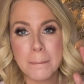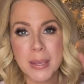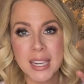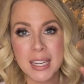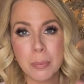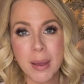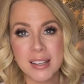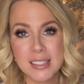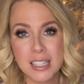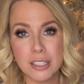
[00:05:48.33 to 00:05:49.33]
pink
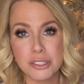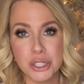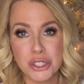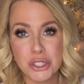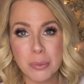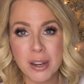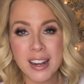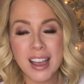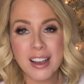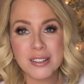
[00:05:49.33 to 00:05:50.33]
pastel gingerbread
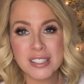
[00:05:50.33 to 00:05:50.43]
house